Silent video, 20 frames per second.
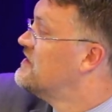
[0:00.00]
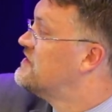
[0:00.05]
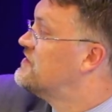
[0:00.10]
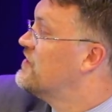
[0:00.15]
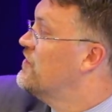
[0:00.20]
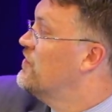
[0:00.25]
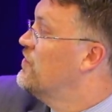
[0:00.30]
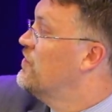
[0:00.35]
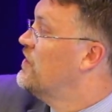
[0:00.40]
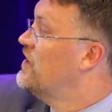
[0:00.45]

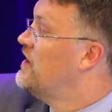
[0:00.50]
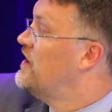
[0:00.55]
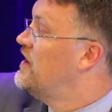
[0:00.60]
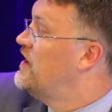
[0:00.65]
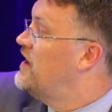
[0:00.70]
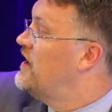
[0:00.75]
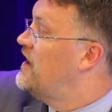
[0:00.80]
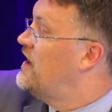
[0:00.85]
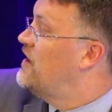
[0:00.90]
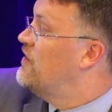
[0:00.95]
So
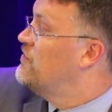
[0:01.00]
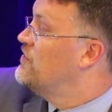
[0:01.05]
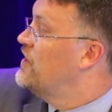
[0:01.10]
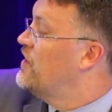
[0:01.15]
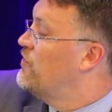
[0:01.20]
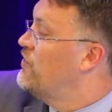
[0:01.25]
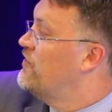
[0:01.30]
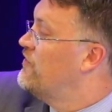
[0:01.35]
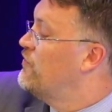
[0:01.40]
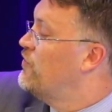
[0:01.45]

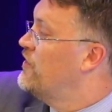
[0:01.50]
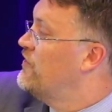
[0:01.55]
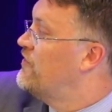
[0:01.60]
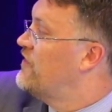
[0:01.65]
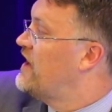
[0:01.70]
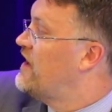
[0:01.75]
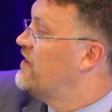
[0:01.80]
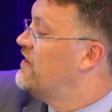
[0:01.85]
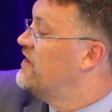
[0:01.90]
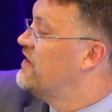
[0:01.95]
we
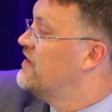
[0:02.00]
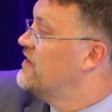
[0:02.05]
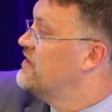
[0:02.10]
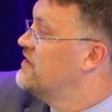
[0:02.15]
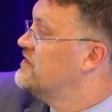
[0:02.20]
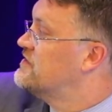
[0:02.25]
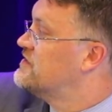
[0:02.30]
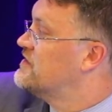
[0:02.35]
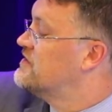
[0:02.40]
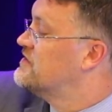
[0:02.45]
found
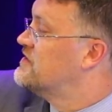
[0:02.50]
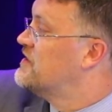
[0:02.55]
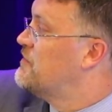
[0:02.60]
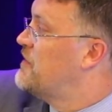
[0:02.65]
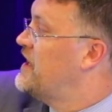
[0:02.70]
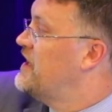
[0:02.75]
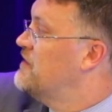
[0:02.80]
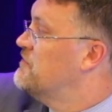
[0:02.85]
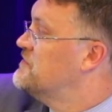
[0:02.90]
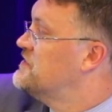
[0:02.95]

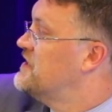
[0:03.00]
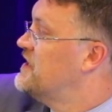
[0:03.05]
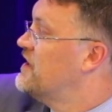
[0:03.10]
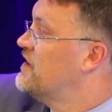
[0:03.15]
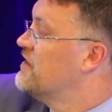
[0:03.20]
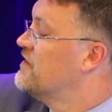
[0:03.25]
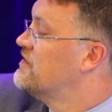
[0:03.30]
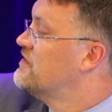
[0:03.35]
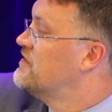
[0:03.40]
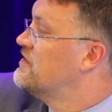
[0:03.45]
some items
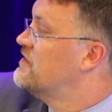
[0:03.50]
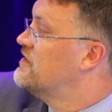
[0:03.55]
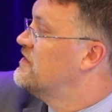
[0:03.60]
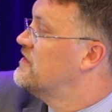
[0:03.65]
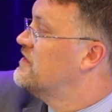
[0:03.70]
there.